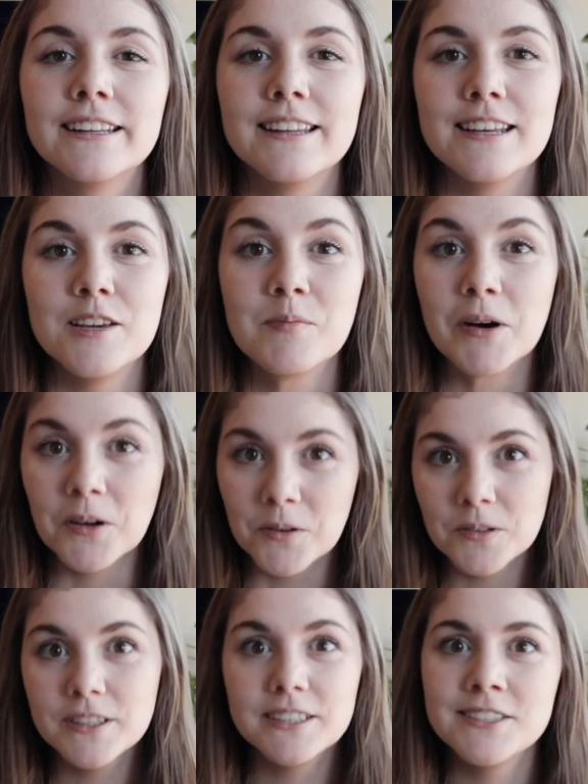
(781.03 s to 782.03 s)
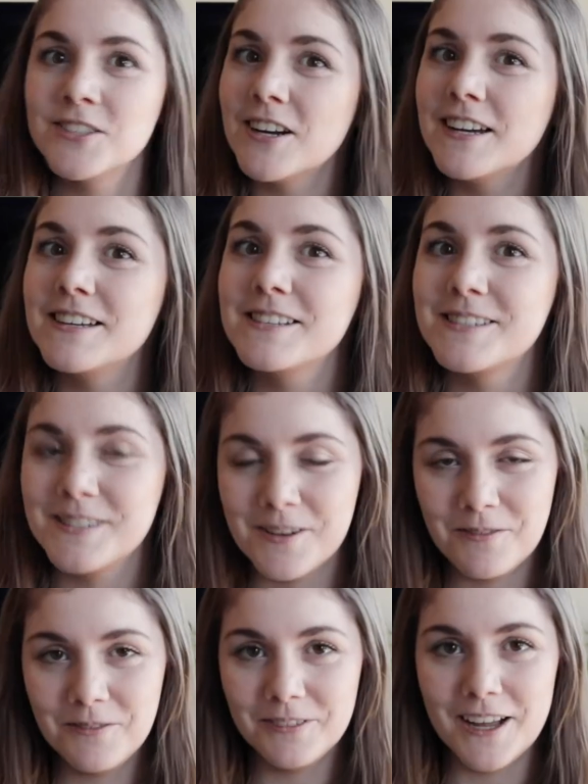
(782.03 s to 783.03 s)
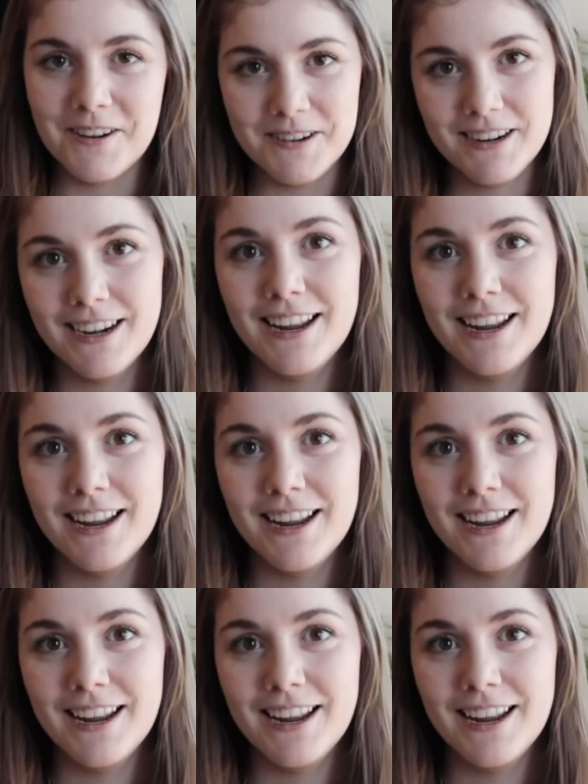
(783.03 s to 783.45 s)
the Mongolian giant sunflower.